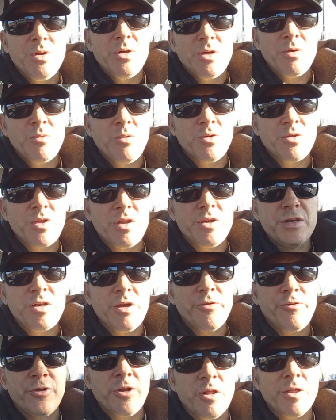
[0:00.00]
I won't say
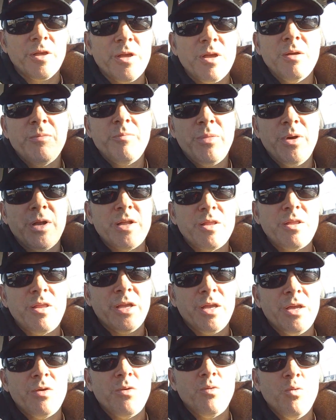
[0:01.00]
definitely, but I think
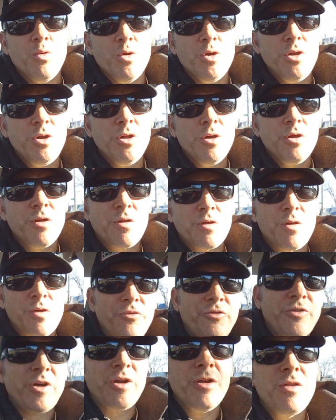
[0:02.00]
it would
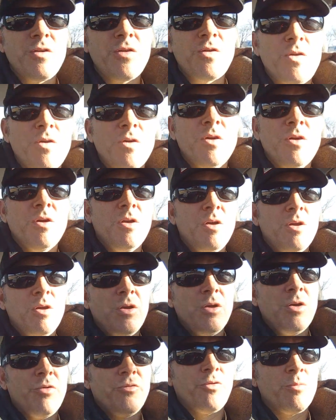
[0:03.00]
suffice
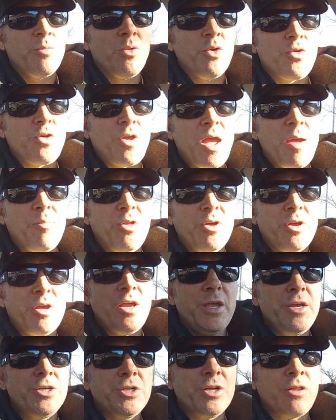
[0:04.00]
for most
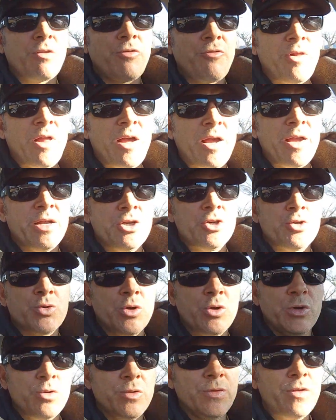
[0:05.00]
applications flying
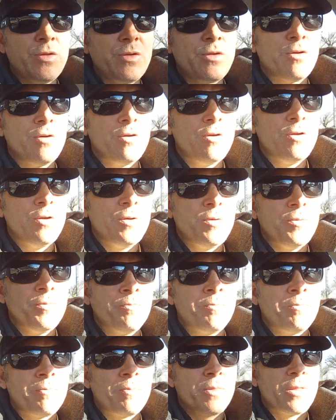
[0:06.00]
drones.
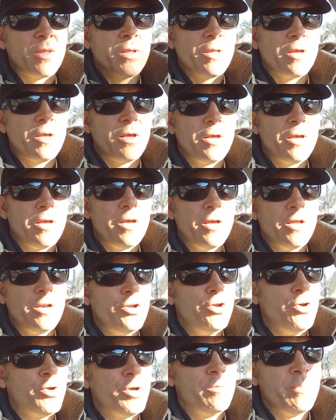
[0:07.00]
And
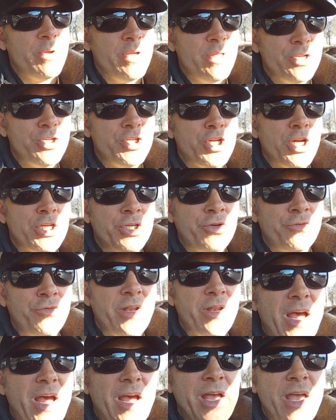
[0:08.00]
you can be the judge of it.
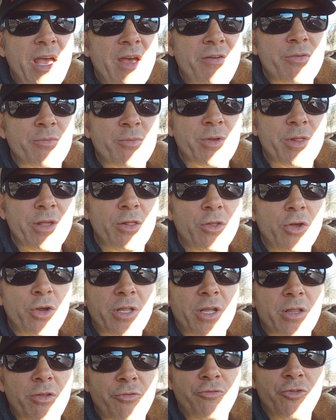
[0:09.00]
haven't really looked
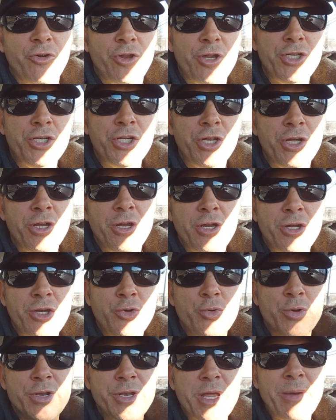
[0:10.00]
at the footage
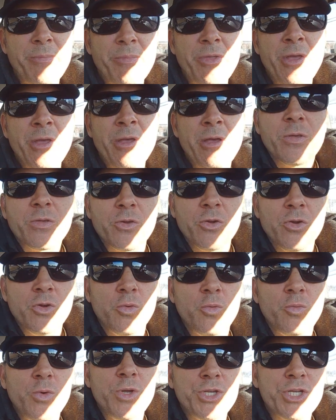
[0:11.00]
too in depth, so
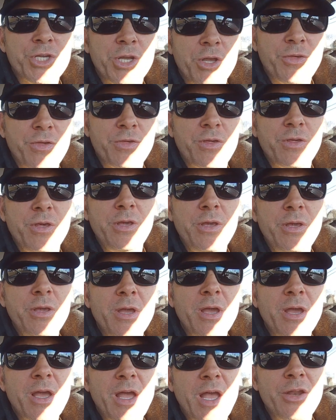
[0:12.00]
we shall see.
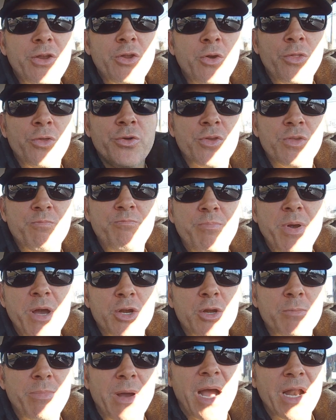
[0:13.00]
I know there's better
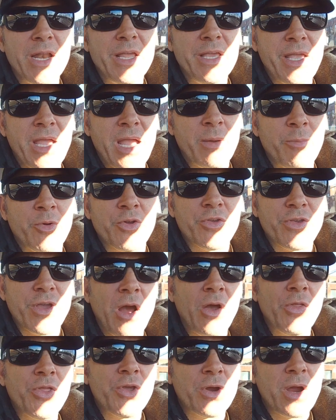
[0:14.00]
body cameras
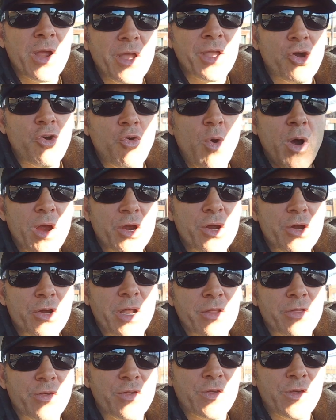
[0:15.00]
out there. I inquired
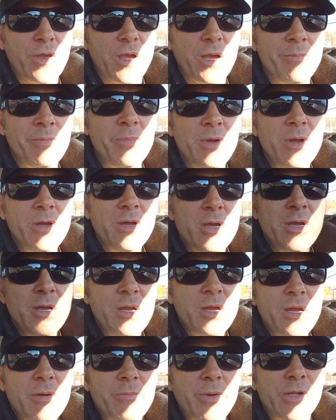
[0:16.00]
on some,
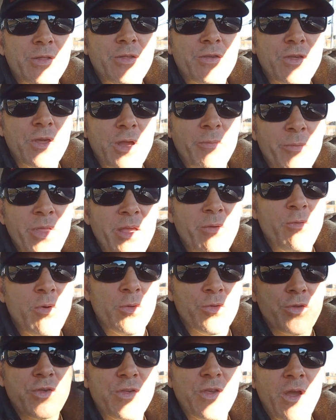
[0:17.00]
but some they
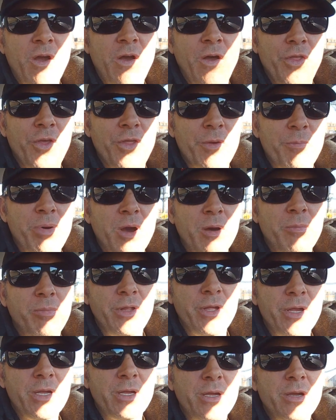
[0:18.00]
won't sell to the
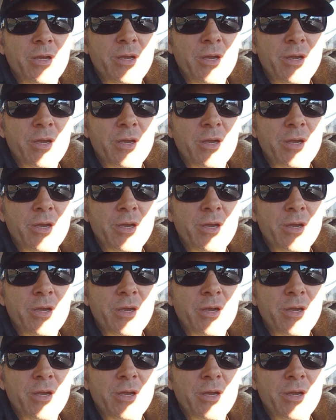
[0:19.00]
public.